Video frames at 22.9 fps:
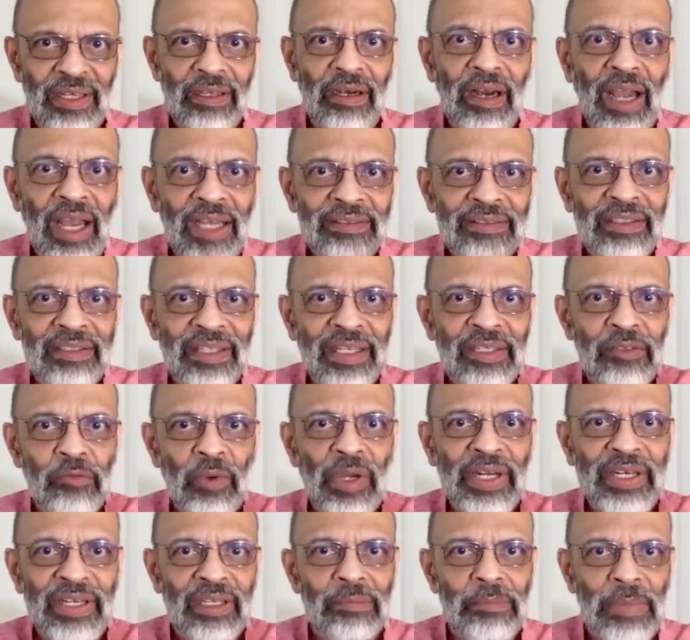rather than
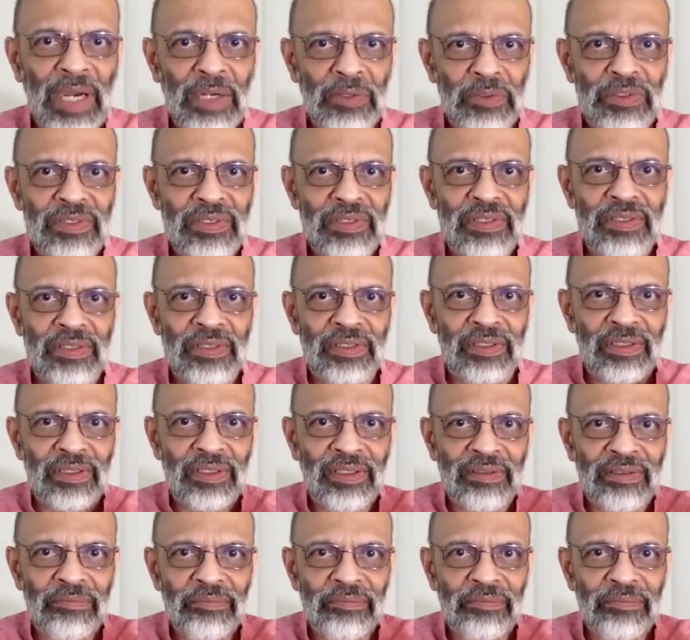worrying about uh,